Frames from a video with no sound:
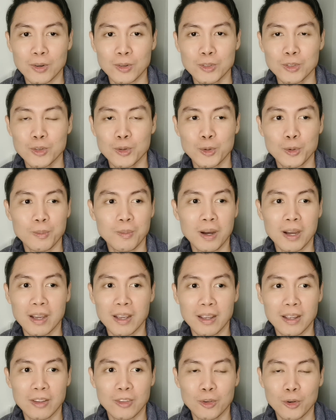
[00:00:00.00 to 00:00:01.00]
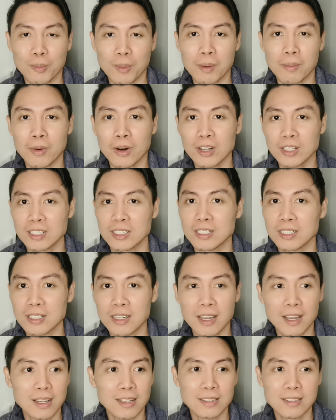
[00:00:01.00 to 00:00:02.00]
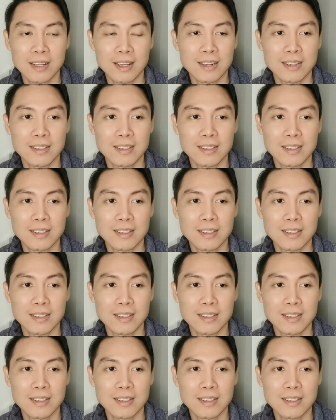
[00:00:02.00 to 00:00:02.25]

through my body, and